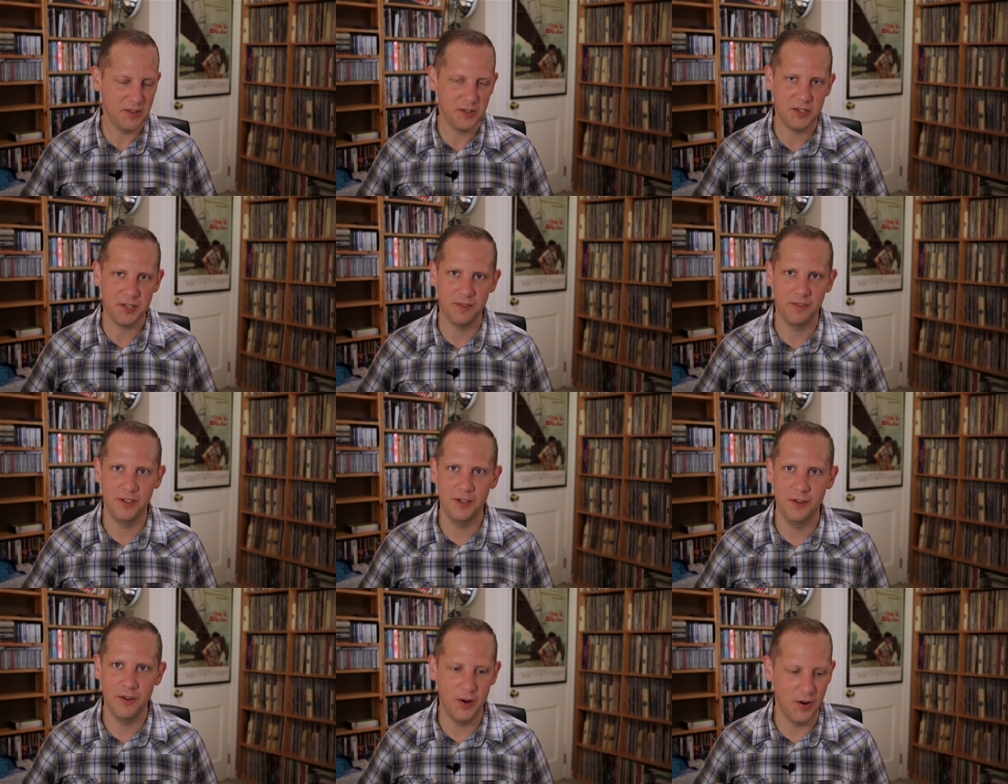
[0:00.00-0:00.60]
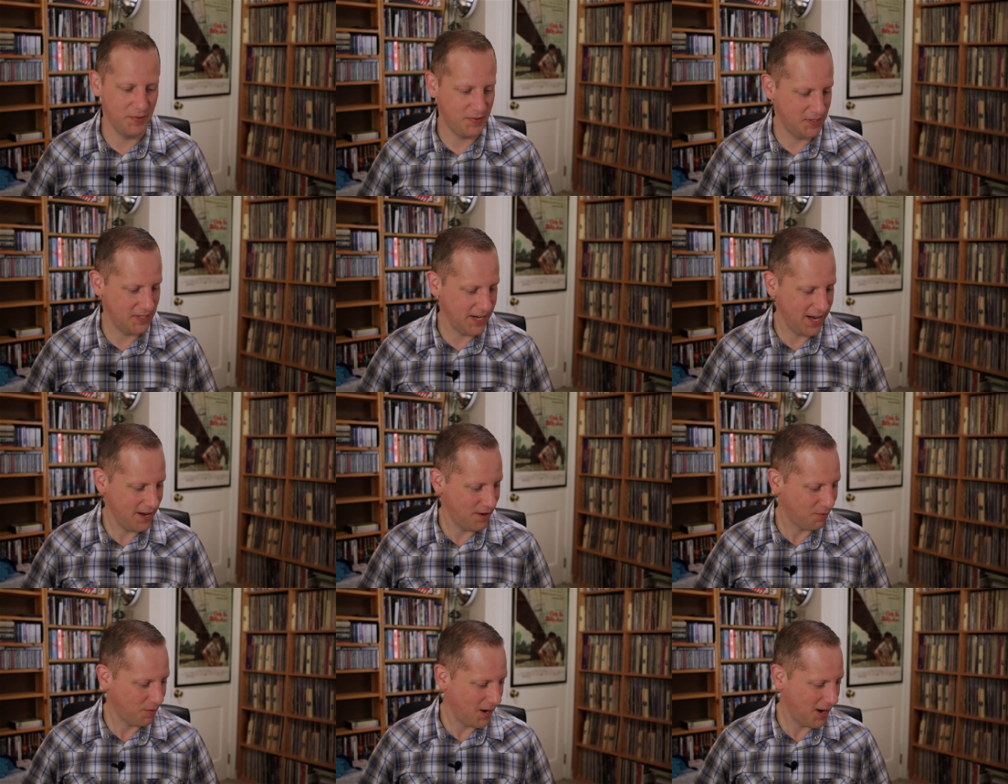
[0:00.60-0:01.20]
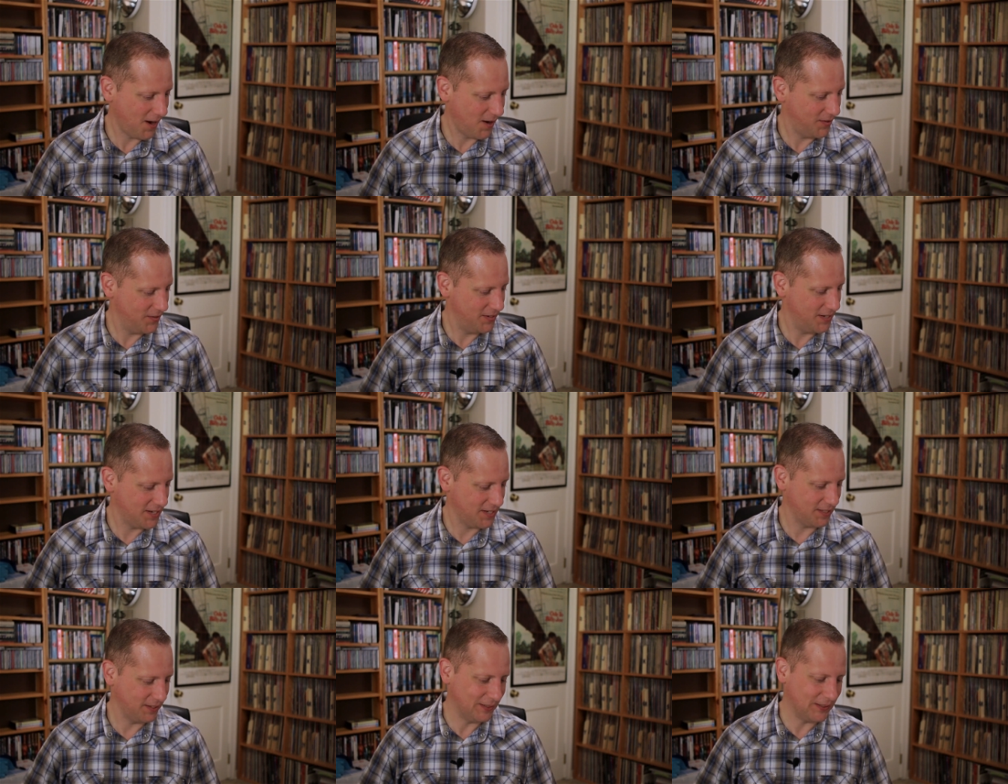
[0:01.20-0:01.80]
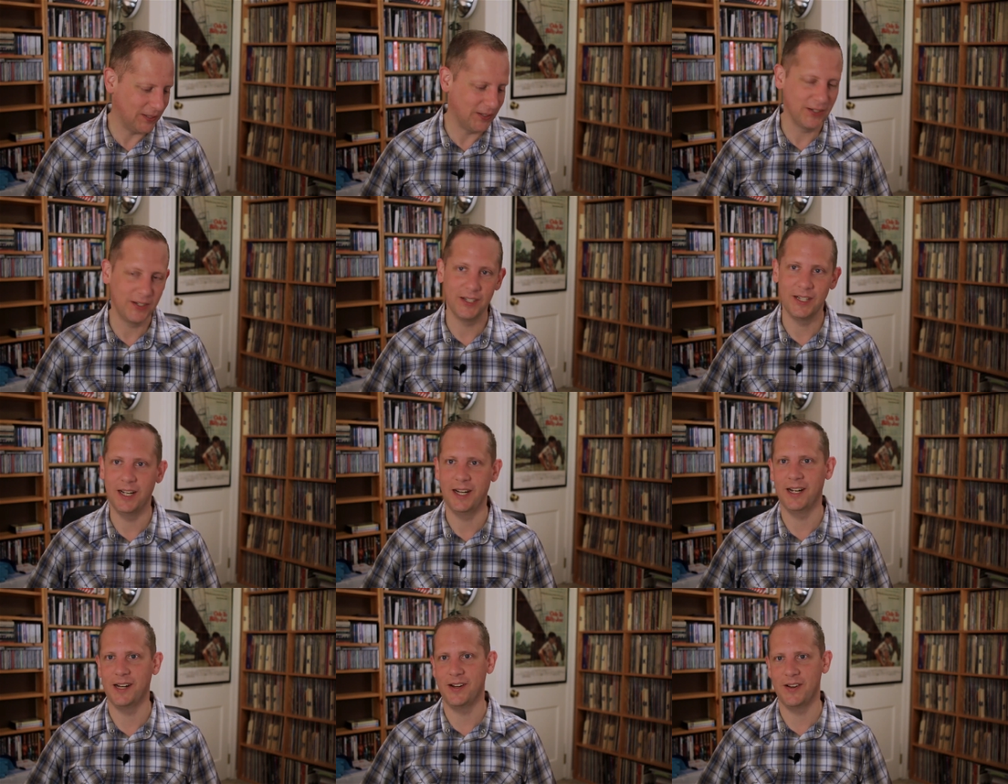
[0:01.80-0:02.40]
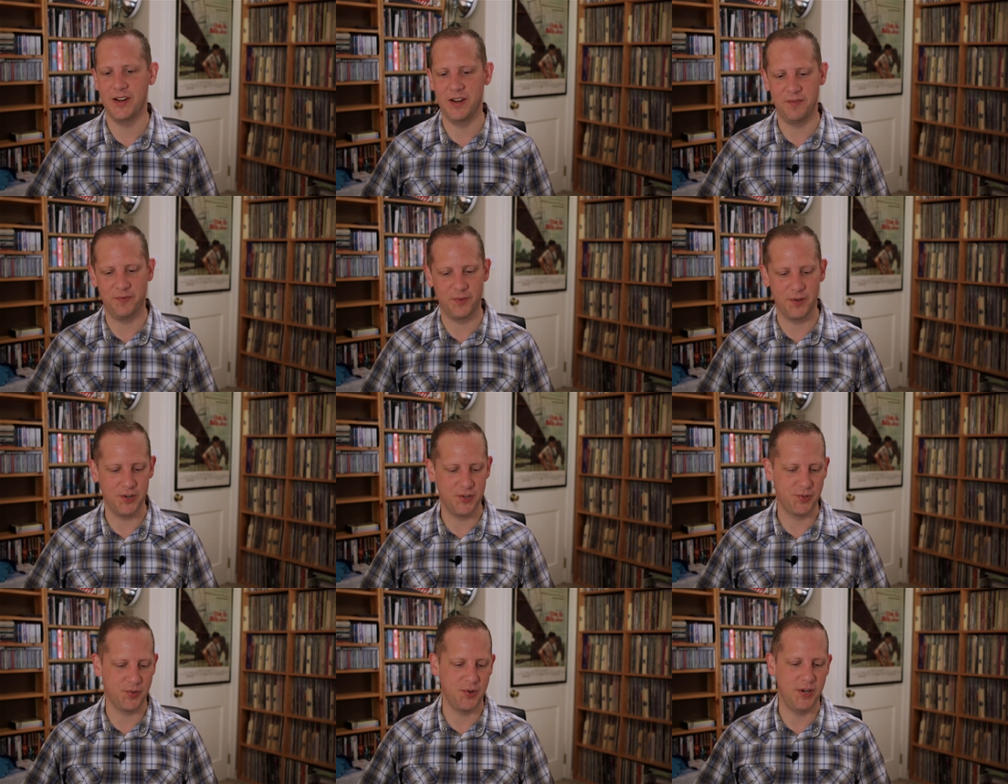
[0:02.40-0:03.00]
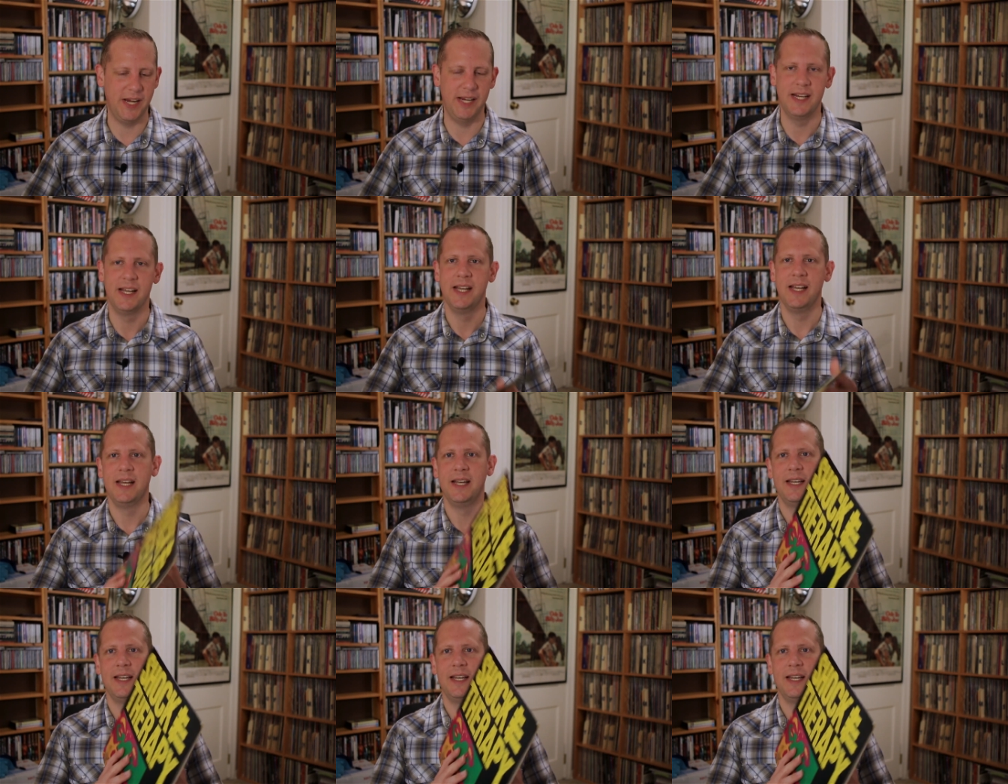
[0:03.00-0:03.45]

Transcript: those of you who have stayed around this long, uh, you're in for a treat.